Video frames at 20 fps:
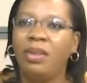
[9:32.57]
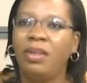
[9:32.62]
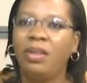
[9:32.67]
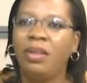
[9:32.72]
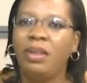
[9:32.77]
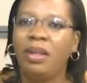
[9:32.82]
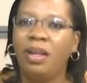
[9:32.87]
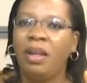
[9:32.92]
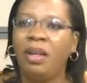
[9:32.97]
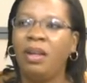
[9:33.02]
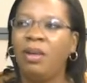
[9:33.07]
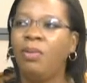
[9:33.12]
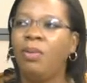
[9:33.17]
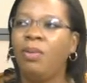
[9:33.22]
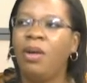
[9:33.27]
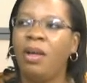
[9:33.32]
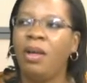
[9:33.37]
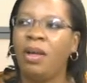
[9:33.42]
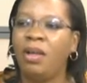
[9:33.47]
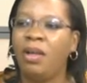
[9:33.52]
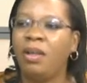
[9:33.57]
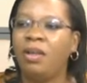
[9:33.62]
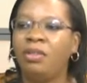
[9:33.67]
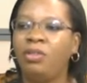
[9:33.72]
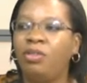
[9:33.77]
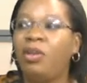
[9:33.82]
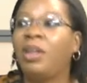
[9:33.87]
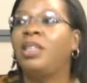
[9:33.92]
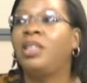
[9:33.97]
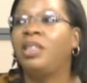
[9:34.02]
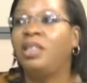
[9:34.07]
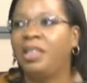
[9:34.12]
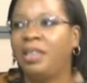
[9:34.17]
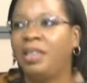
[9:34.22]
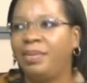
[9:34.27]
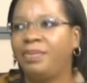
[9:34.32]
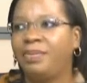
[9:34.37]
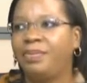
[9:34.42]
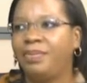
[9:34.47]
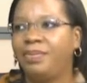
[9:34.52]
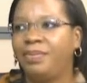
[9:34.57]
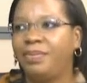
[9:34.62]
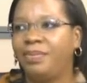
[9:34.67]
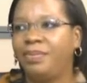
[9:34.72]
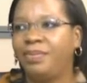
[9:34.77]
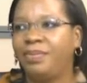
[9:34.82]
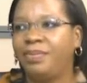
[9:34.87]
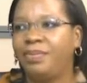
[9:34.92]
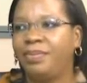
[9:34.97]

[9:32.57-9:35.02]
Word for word: uh, uh, strategy. Let's check out the